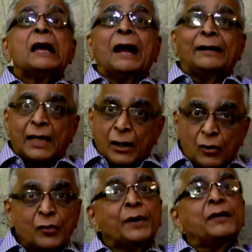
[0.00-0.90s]
and they are
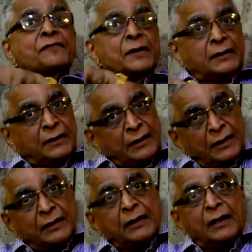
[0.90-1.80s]
going to be different in